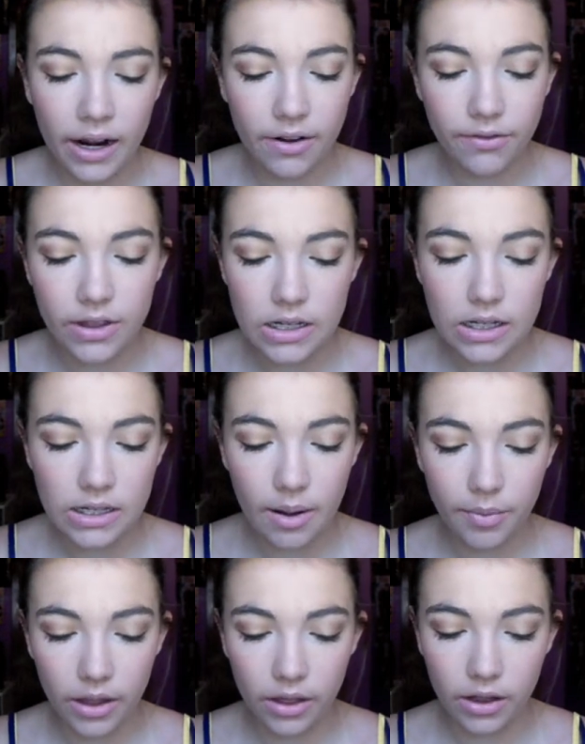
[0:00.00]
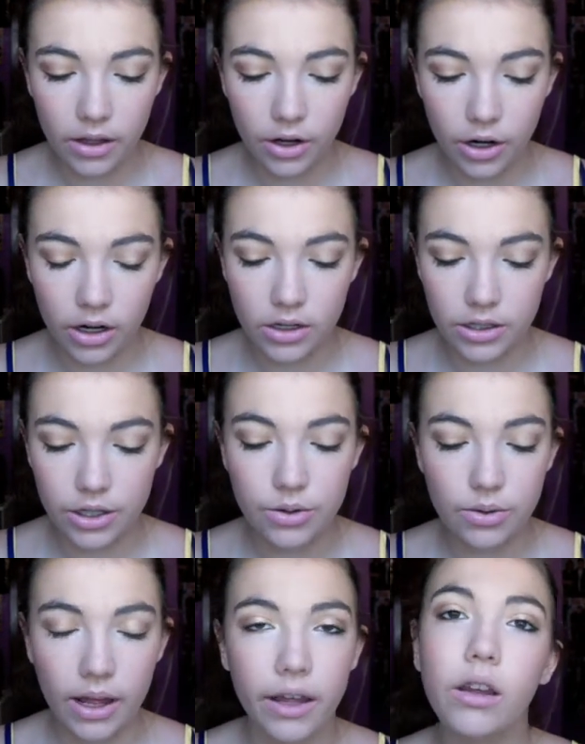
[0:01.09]
If this is something that you're going to do,
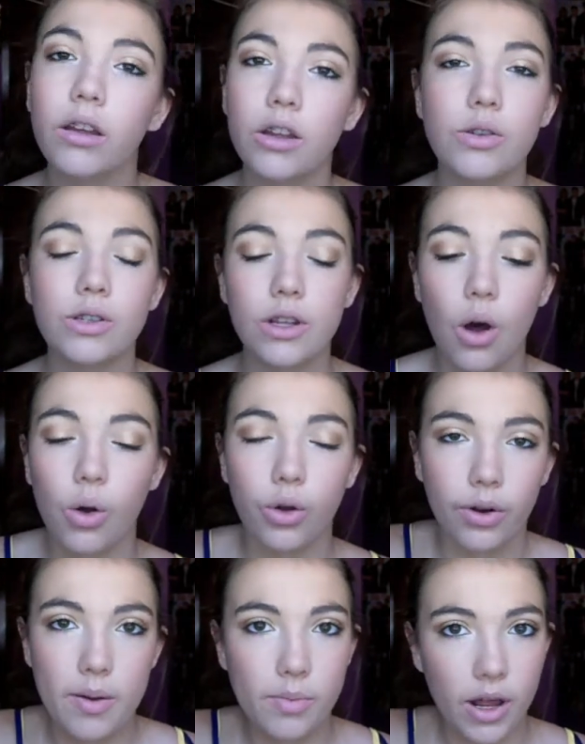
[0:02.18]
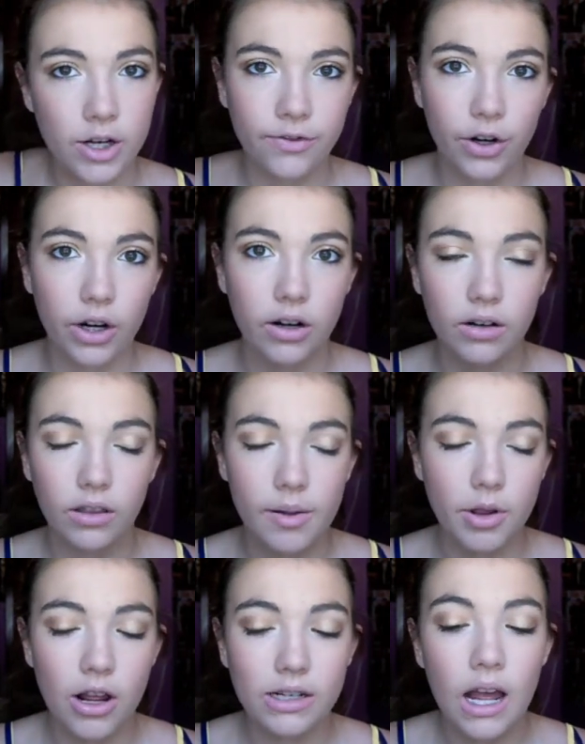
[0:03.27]
like use the whole cream blush for lip
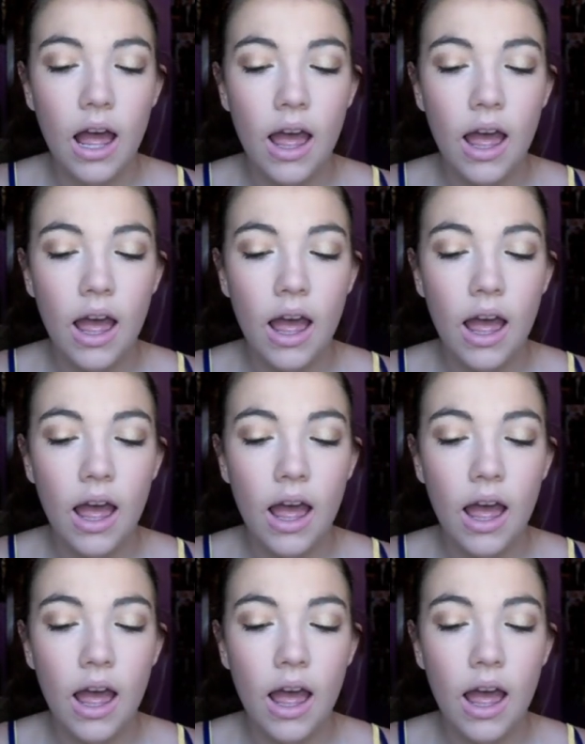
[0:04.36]
gloss,